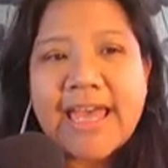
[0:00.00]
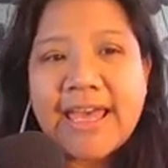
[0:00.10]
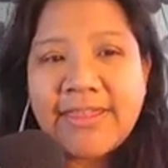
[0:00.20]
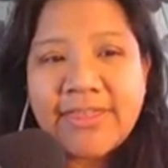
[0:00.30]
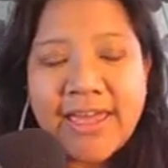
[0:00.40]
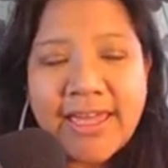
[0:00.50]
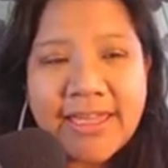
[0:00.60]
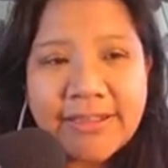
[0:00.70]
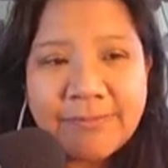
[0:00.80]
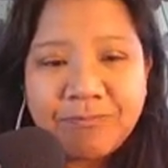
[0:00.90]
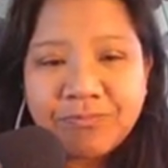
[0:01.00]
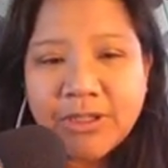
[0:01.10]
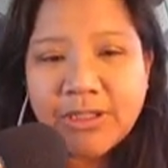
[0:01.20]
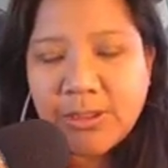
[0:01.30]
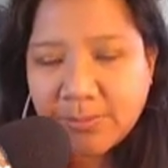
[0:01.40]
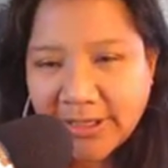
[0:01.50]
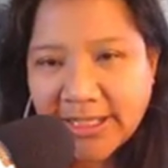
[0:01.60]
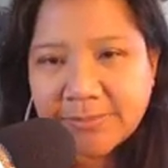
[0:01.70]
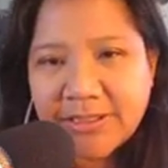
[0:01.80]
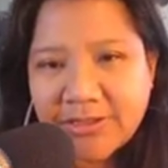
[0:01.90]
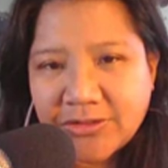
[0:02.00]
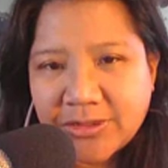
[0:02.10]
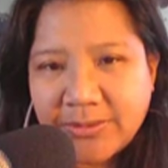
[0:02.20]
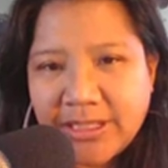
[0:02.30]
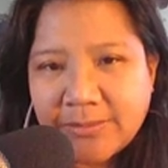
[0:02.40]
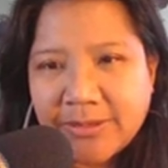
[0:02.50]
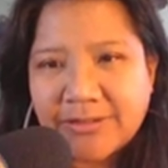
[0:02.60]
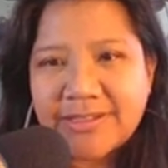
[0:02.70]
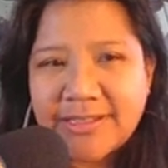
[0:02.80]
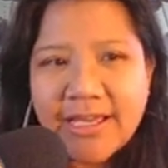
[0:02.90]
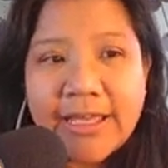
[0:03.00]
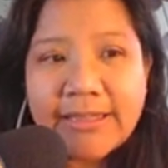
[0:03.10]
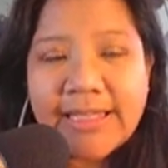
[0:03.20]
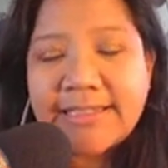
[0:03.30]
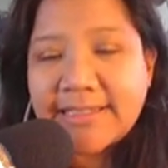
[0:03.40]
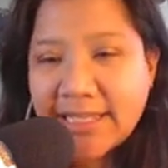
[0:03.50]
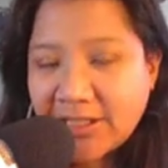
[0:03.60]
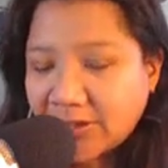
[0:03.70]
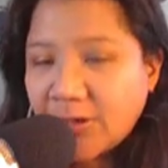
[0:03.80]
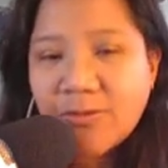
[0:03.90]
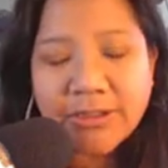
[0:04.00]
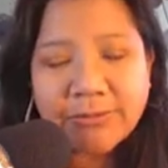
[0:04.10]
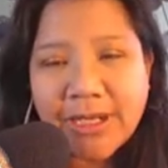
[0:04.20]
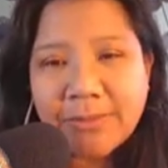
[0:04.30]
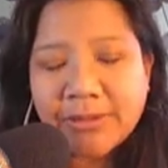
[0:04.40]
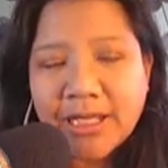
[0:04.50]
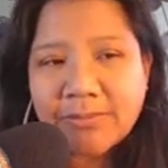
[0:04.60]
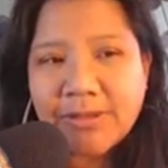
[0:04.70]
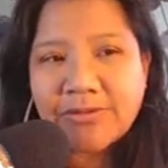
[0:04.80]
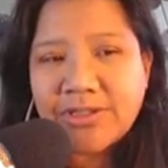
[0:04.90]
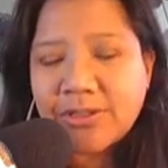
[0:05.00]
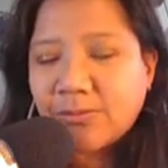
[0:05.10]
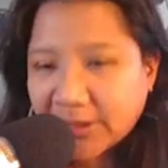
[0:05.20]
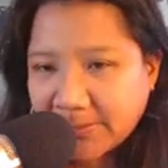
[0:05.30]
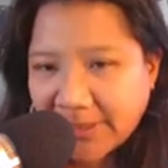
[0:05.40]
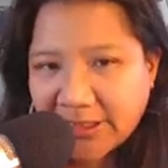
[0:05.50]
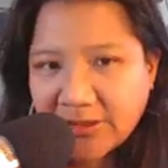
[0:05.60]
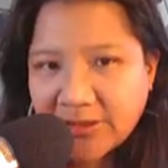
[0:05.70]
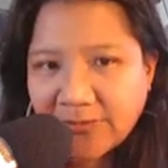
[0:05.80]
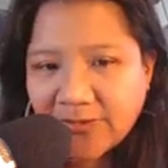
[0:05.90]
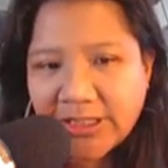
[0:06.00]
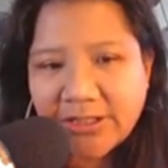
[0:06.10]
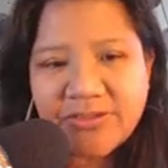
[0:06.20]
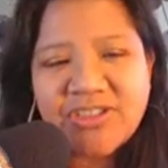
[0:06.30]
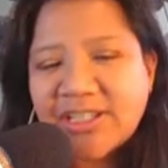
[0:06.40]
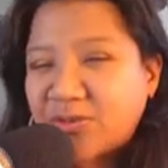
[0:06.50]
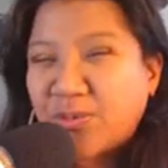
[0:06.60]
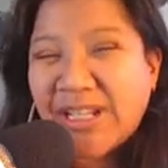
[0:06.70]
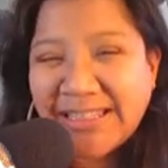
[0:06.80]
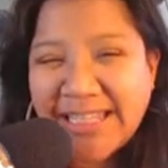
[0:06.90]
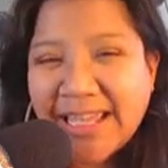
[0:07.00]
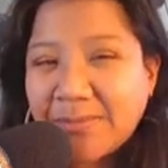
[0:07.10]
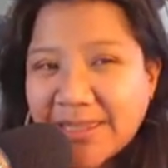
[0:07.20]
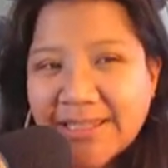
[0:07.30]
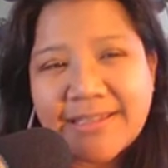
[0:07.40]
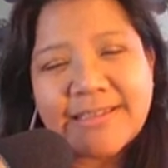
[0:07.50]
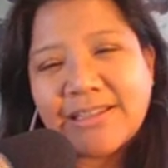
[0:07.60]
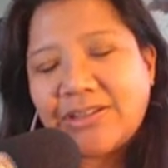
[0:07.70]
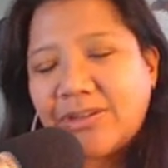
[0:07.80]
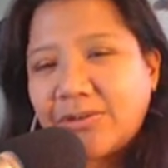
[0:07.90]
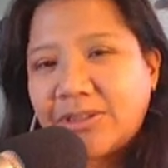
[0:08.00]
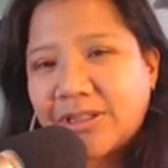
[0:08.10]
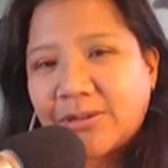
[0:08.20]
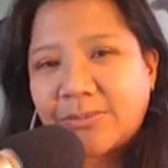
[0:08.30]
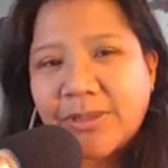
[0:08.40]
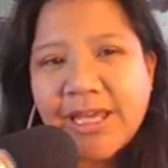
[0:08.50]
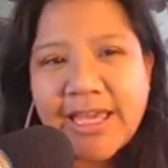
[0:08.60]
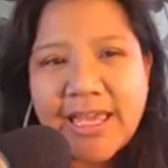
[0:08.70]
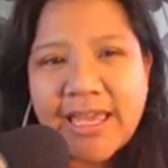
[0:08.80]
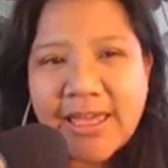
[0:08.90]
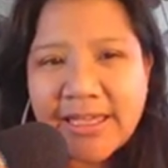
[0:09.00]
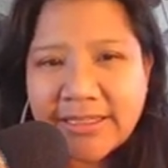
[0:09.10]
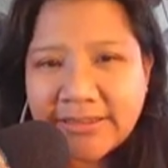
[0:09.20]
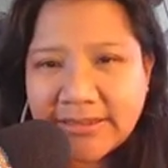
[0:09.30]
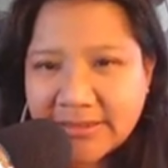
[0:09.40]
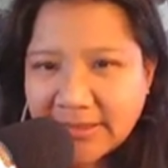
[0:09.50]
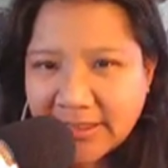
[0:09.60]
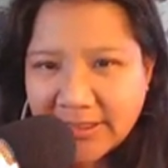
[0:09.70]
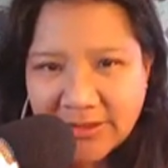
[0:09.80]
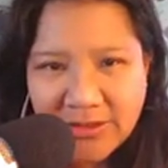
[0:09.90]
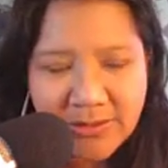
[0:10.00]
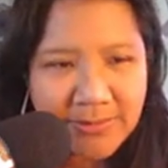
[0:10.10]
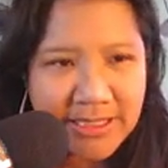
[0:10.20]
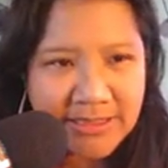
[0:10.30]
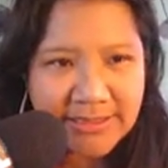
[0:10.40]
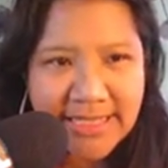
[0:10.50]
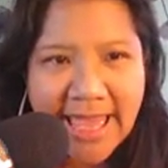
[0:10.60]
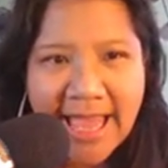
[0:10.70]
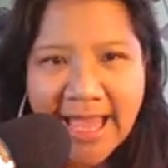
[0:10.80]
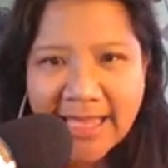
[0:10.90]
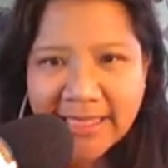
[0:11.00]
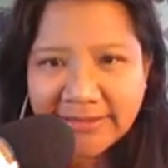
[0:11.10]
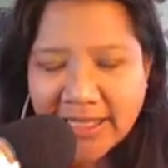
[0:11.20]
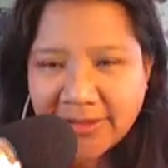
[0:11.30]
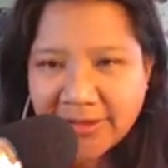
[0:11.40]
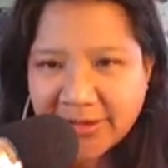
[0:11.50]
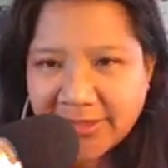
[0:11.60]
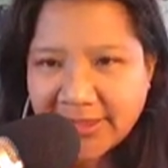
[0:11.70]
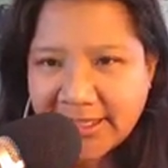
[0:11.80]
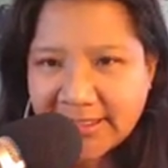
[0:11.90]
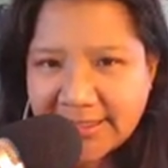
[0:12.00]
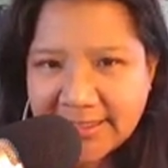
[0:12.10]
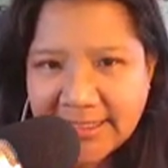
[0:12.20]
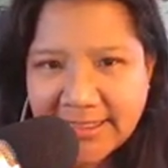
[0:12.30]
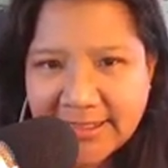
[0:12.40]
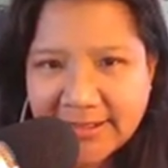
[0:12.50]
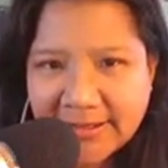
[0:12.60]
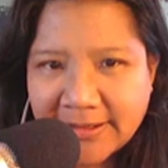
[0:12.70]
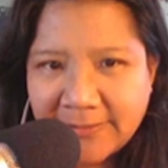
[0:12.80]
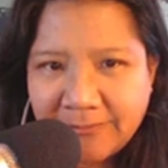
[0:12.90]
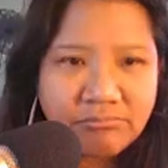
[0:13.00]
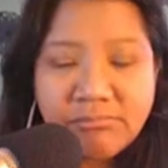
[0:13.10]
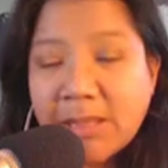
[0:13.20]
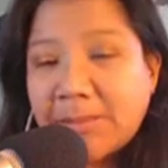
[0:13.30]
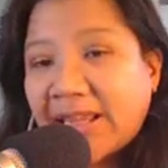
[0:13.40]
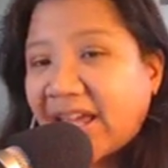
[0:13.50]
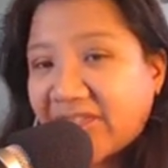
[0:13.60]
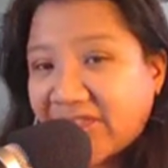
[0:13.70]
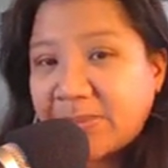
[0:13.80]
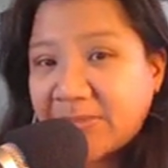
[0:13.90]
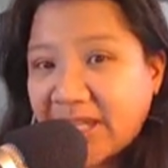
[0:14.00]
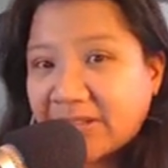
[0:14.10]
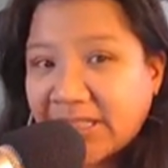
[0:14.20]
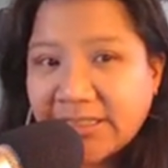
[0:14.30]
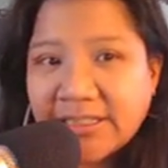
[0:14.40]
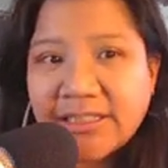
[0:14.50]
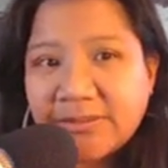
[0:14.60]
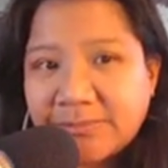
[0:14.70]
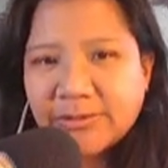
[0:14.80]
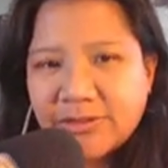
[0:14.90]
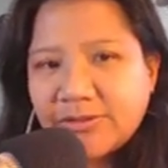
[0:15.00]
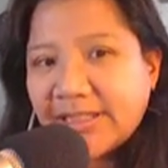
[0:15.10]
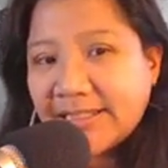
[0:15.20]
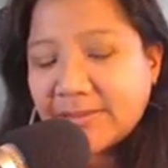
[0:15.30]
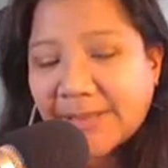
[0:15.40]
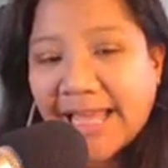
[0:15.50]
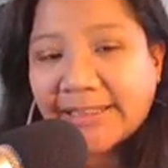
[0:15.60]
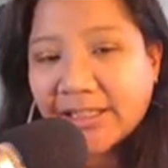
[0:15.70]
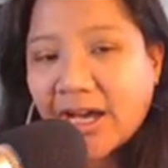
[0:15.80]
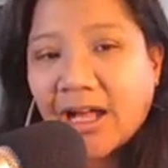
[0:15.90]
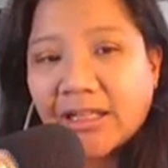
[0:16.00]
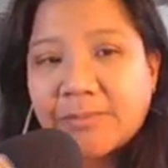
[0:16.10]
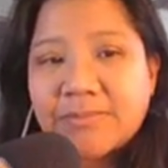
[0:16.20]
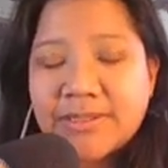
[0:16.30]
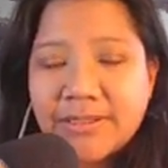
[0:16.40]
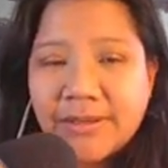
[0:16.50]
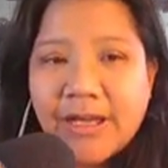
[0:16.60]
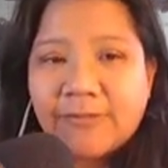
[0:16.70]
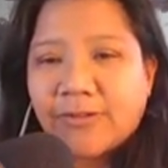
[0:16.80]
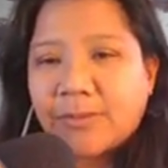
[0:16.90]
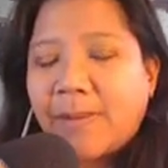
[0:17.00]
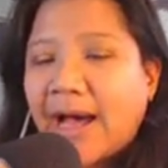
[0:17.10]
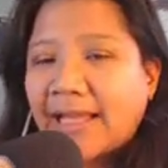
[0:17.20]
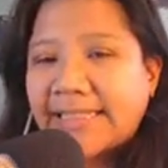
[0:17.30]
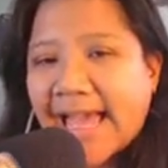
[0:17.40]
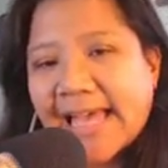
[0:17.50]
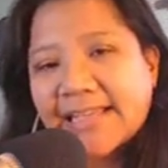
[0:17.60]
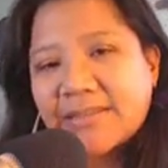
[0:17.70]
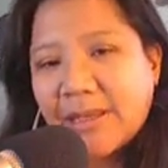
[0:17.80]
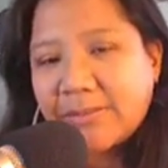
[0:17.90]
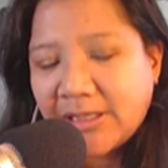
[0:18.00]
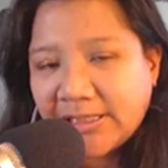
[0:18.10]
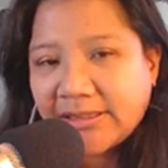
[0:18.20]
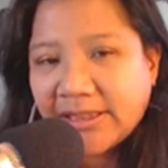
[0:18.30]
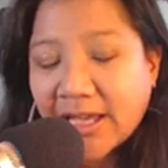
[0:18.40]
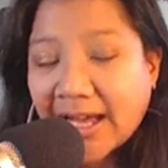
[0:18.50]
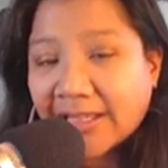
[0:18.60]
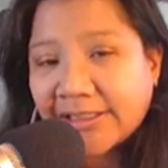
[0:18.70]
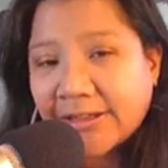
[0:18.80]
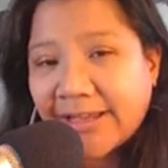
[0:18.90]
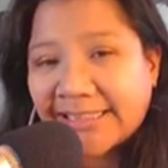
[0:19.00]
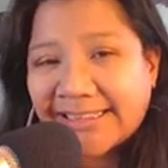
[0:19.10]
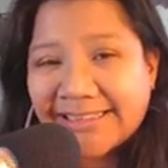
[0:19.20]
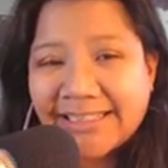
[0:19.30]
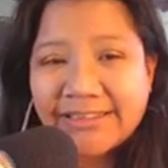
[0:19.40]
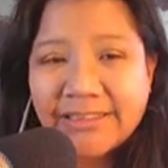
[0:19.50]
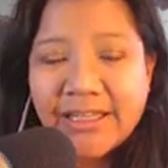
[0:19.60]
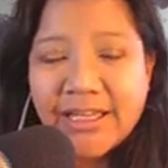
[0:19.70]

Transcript: and then you break up the social media posts. Let's say you don't want to write blog posts, you want to make YouTube videos, just rename this to YouTube. And you may need to add other things here, maybe like thumbnail needed to these planning columns. For podcasts, maybe you need the audio edited.